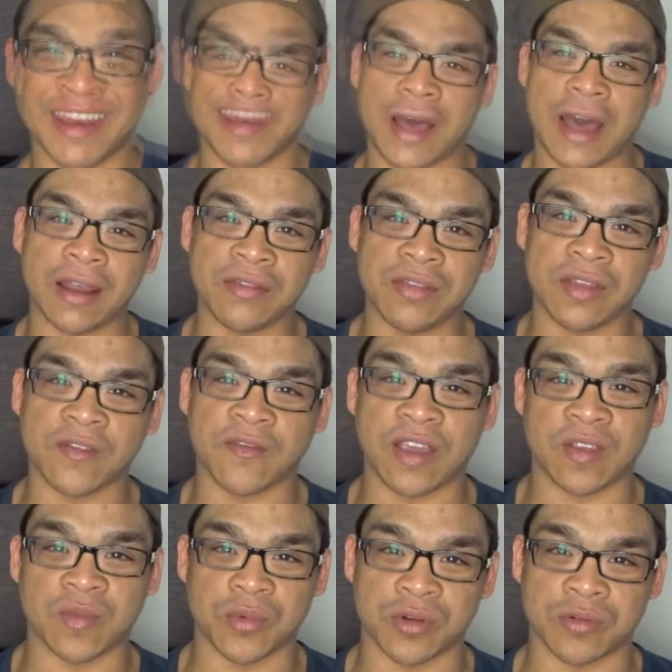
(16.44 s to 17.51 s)
part of this
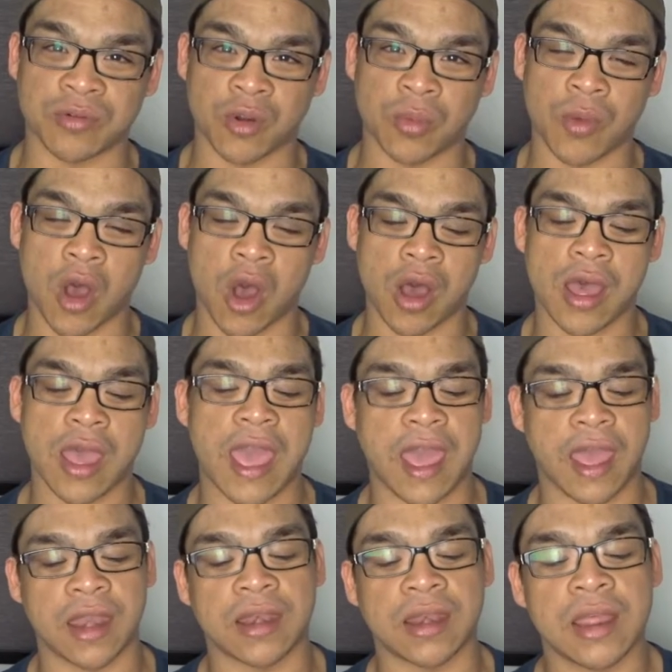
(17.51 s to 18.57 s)
Facebook group,
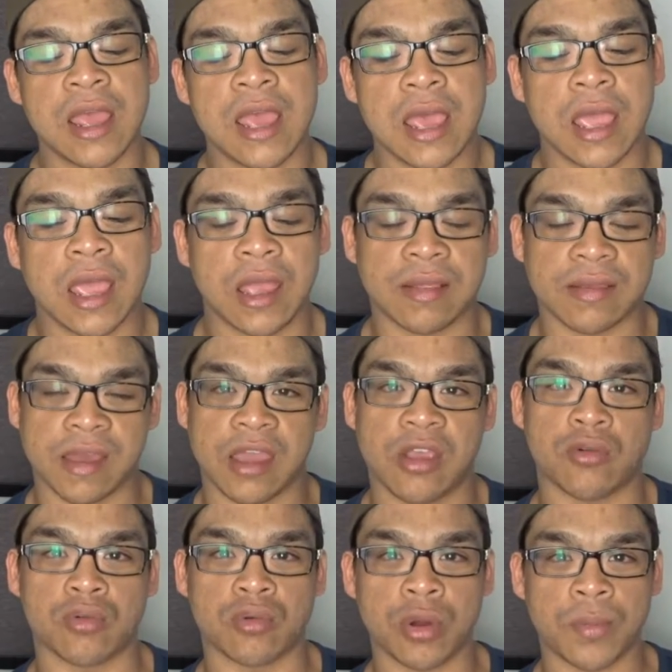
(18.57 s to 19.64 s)
and it's a
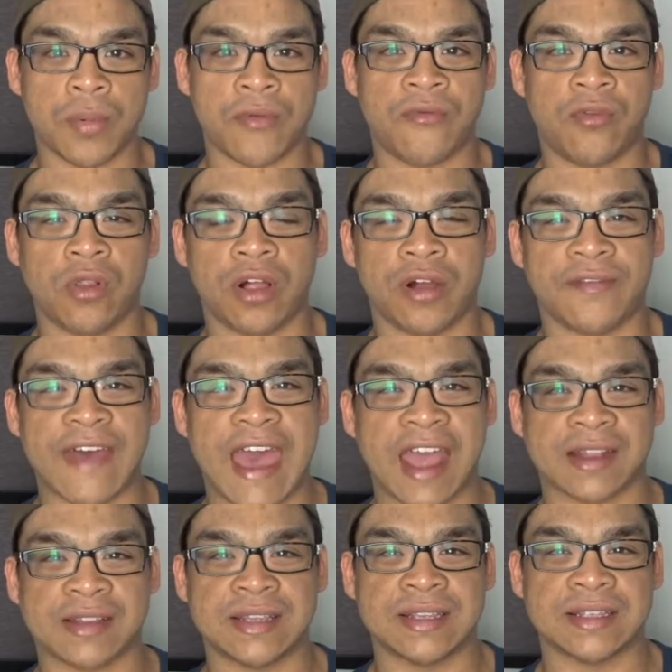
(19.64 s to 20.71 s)
group full of
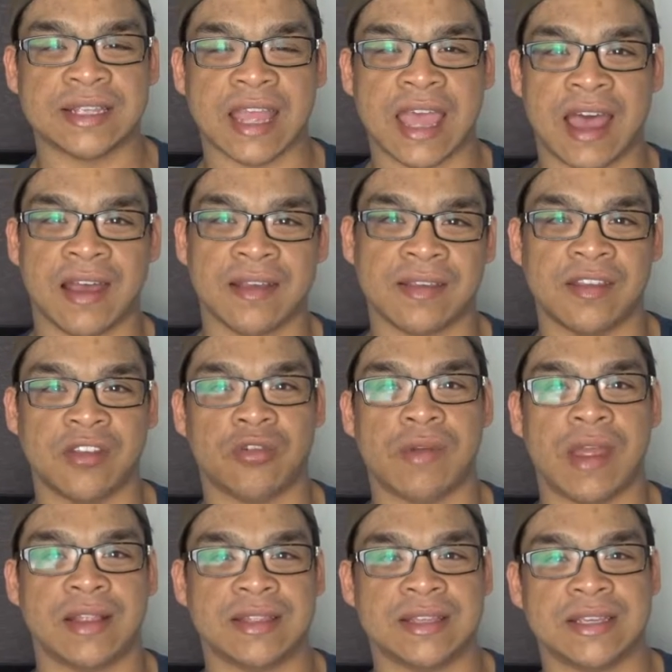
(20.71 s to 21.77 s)
actors and casting
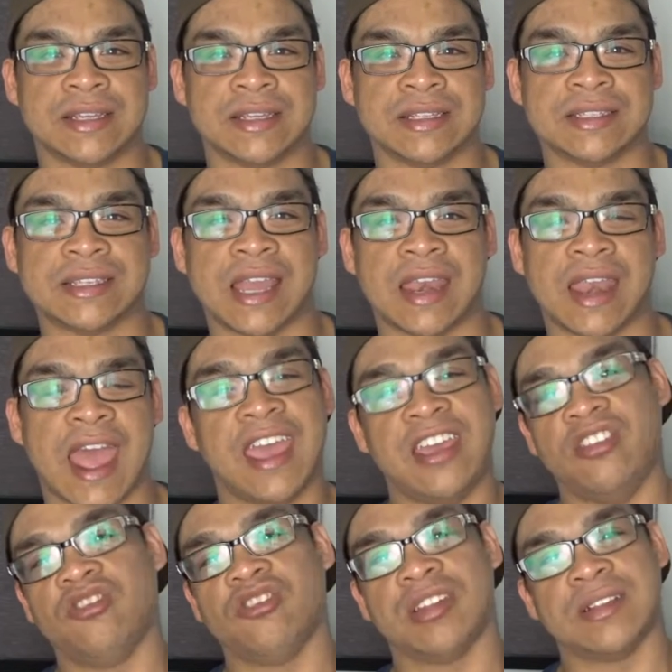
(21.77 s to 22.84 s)
directors and
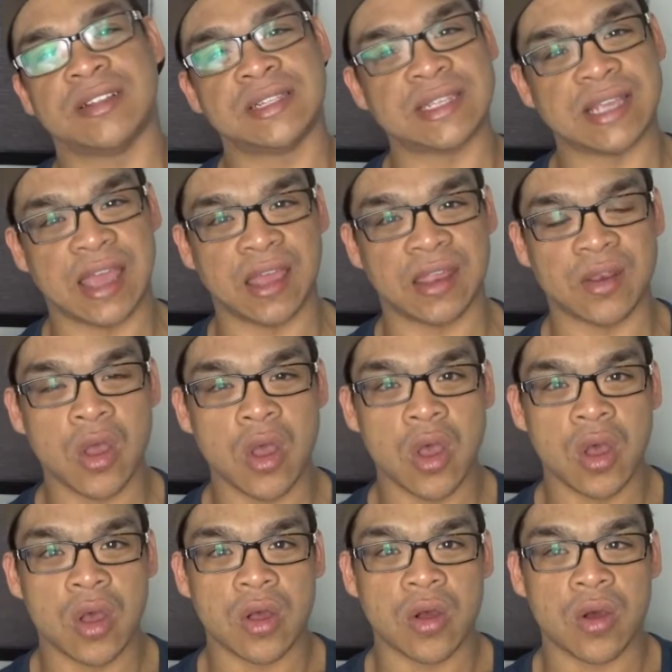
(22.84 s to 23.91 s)
agents and
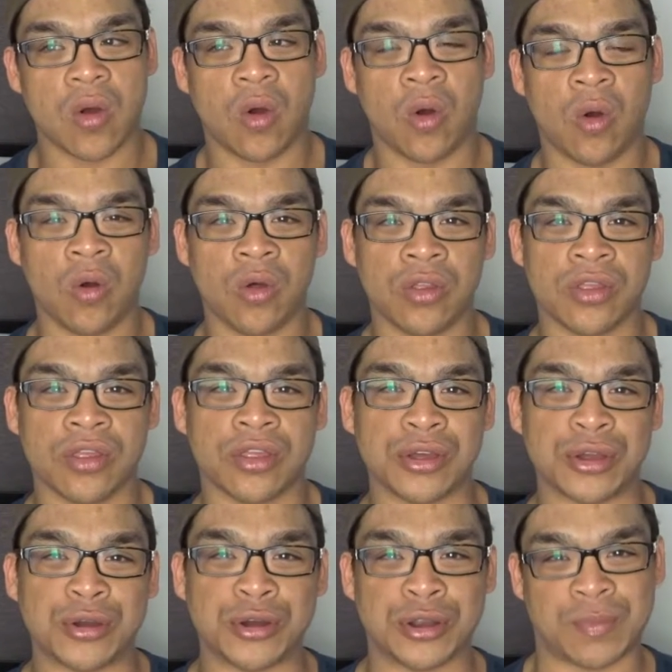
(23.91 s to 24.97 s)
all the
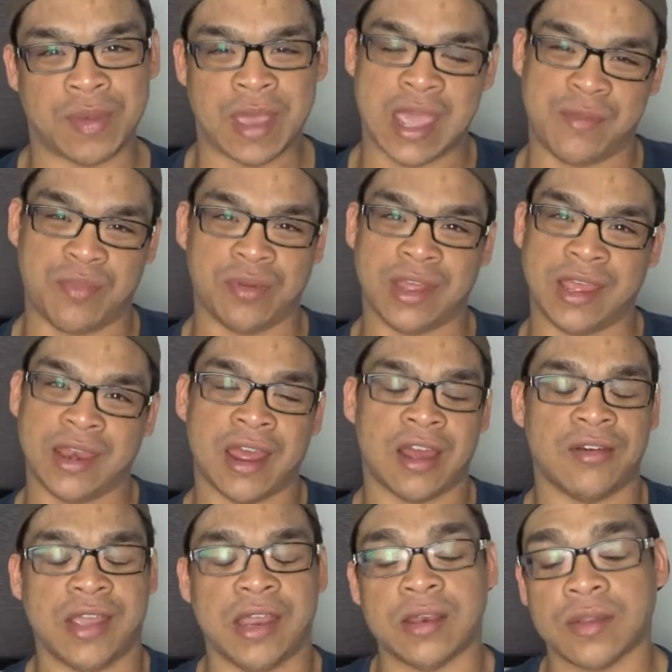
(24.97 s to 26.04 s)
good people in
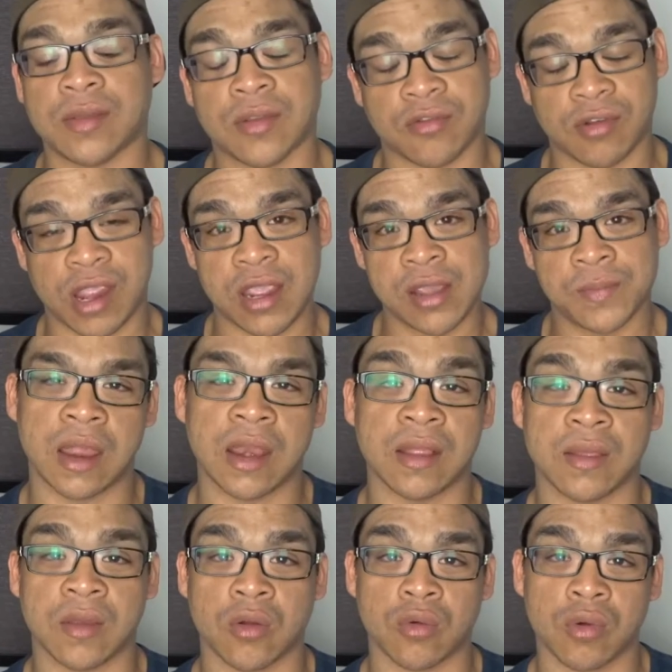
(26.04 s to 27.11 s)
our industry. And
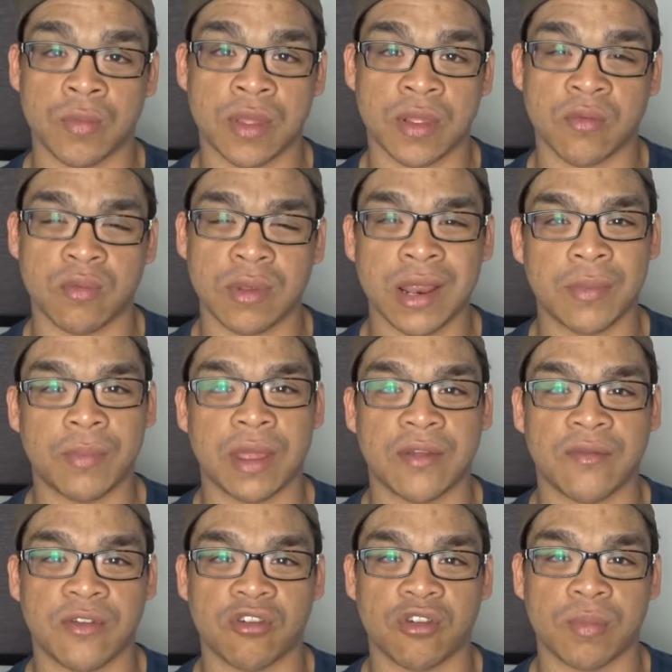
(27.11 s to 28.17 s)
it's a group that's really
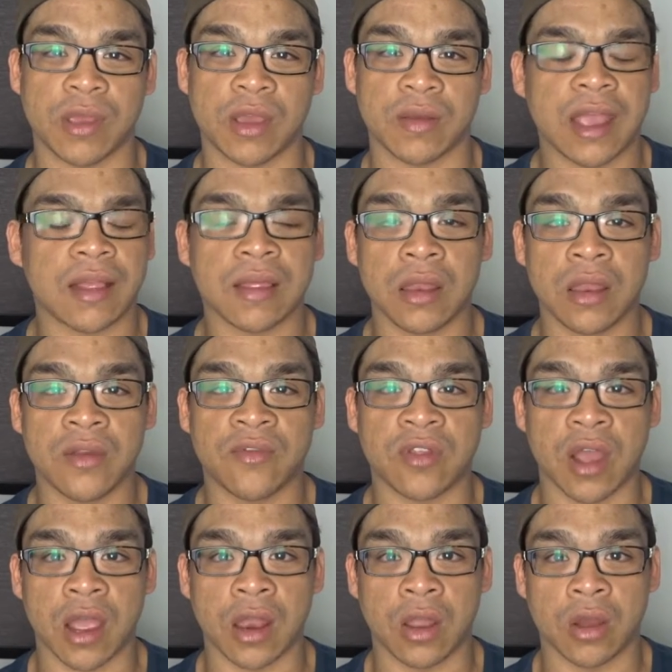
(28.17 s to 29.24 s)
beneficial because it's a lot of
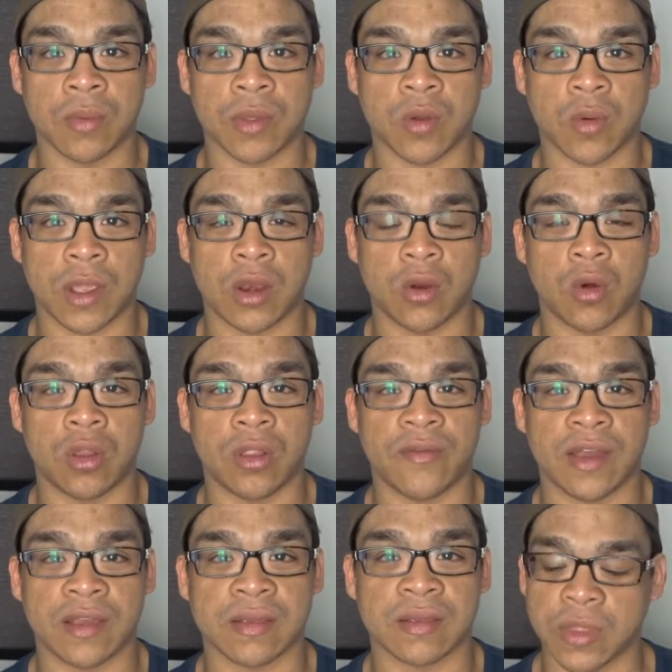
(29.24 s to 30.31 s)
dialogue between all of
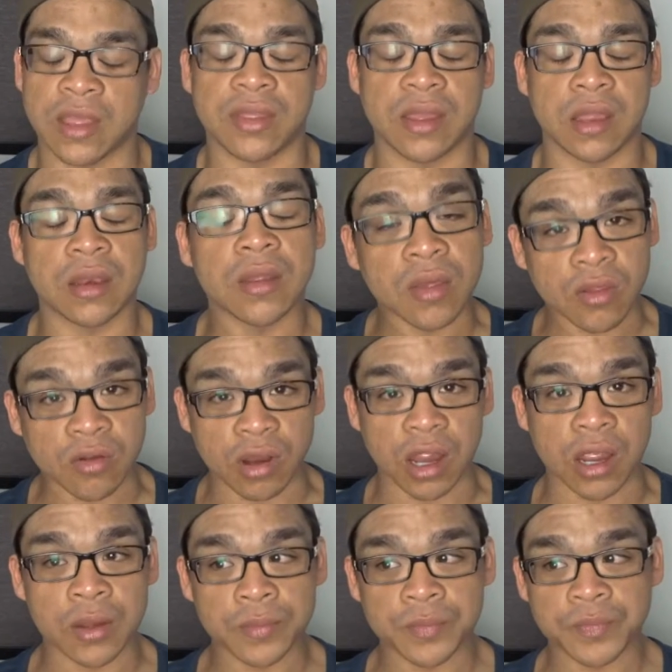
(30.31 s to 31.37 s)
us in the industry,